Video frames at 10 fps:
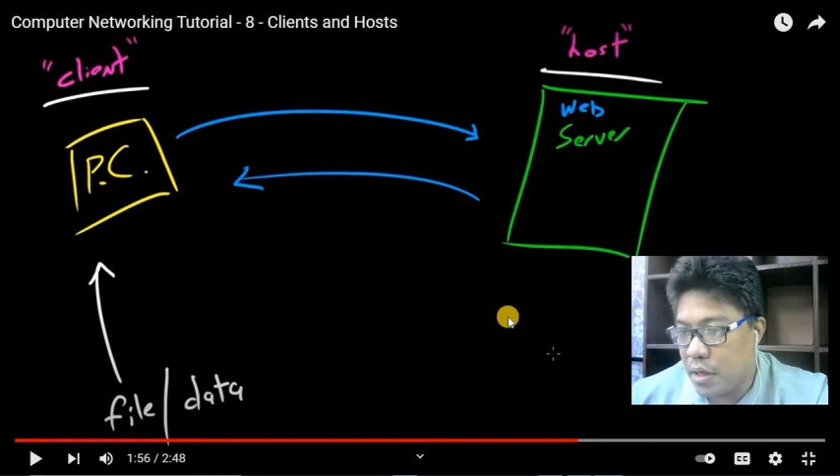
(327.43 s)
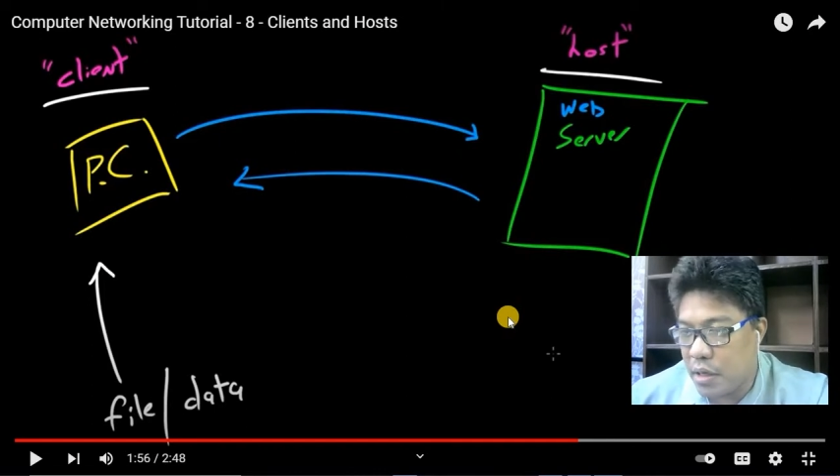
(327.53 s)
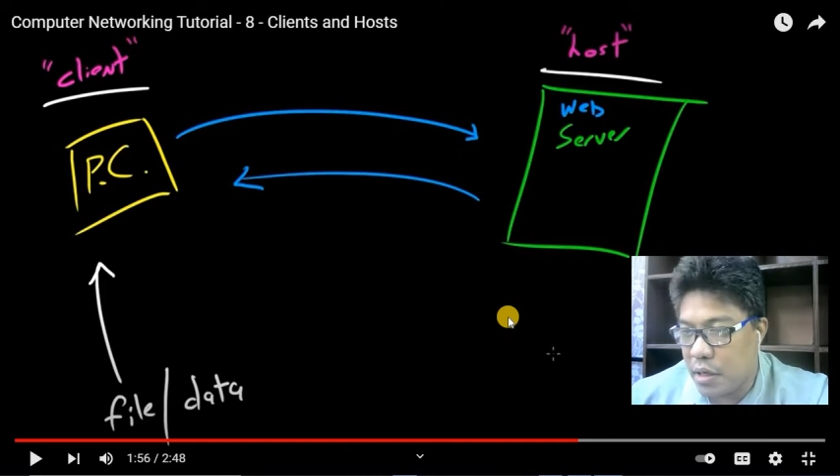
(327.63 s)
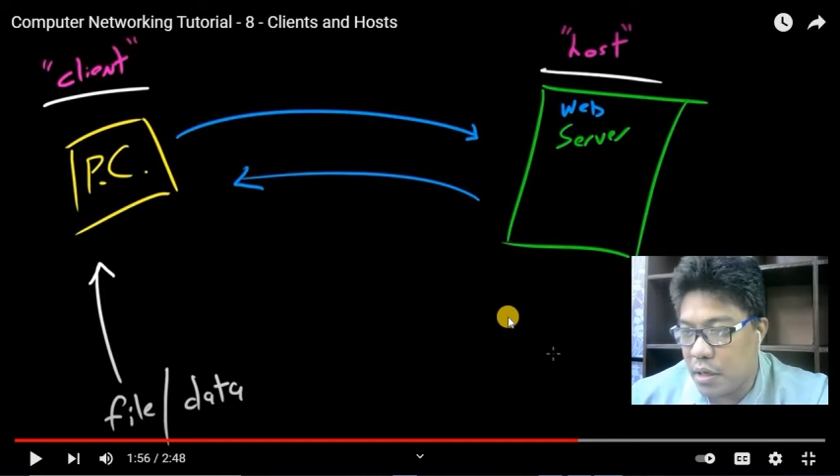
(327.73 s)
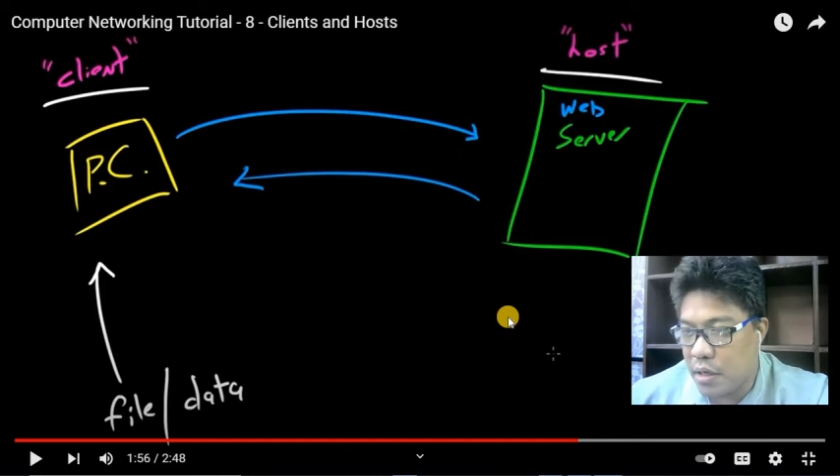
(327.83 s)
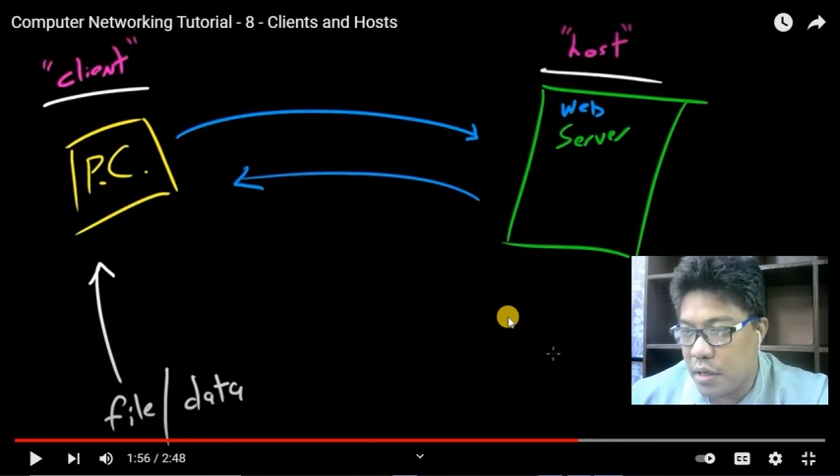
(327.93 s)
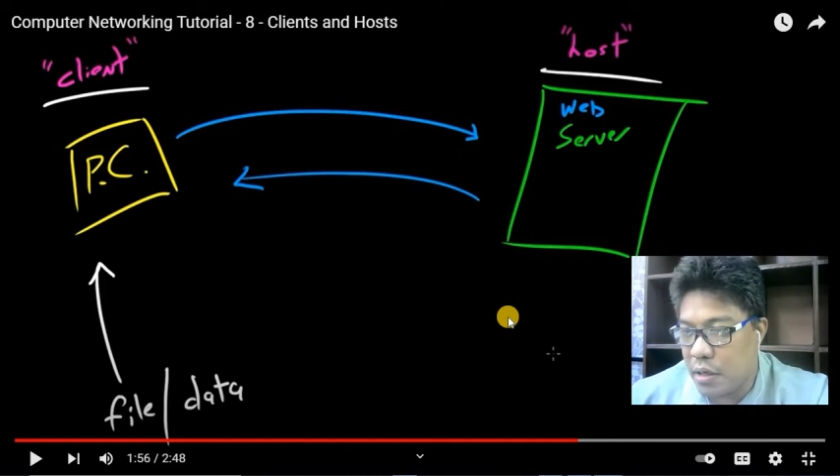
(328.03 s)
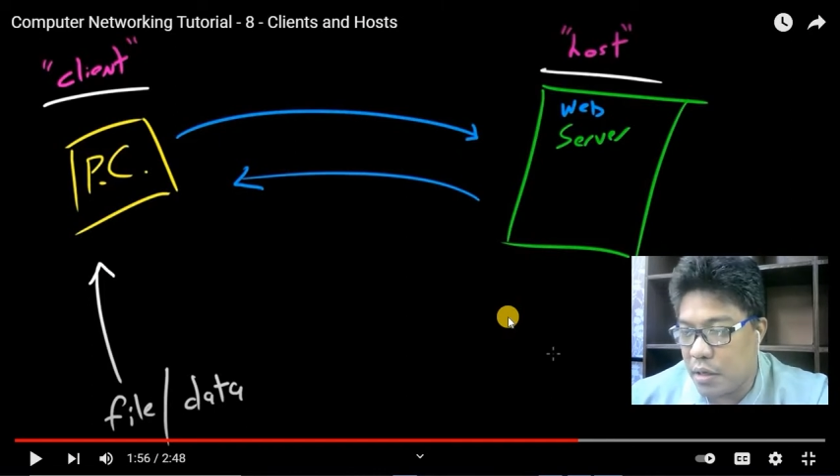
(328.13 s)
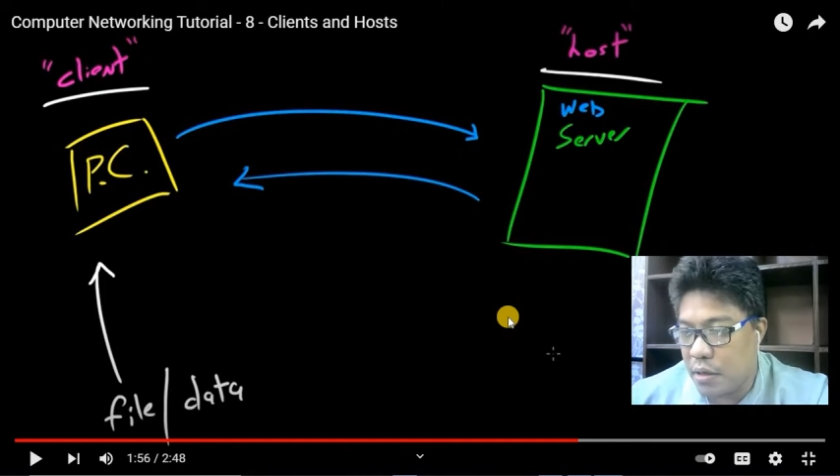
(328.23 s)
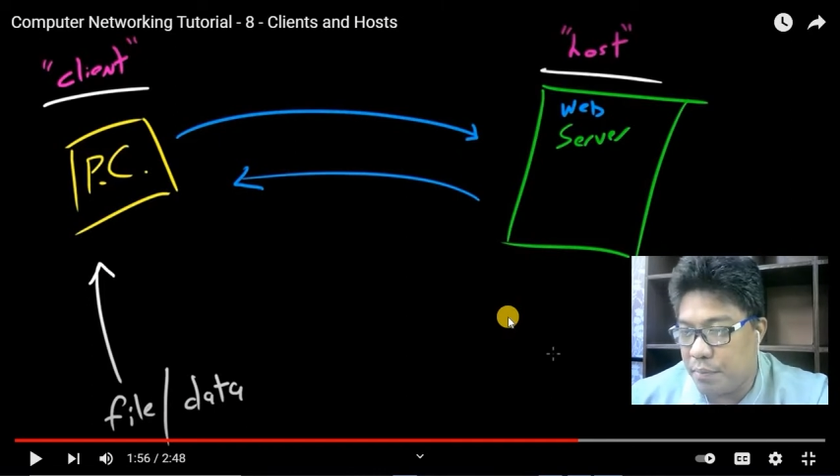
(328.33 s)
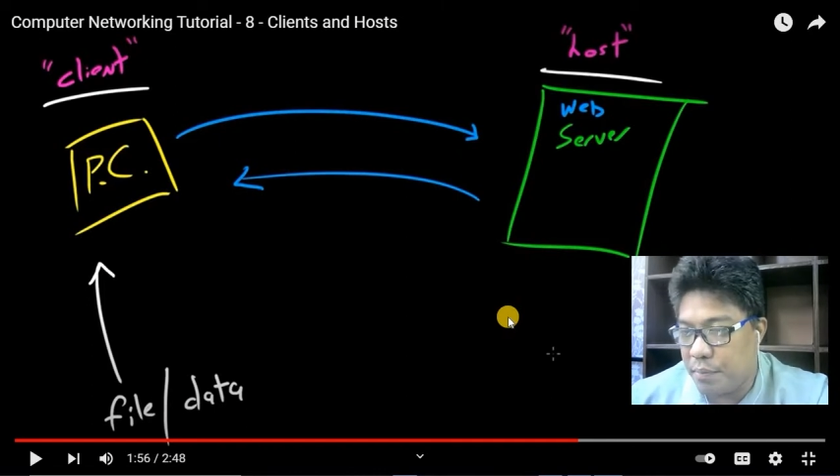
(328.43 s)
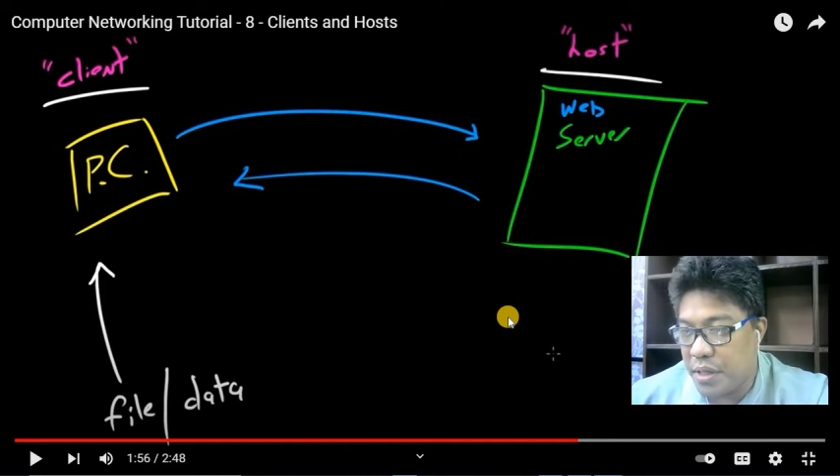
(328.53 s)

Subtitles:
a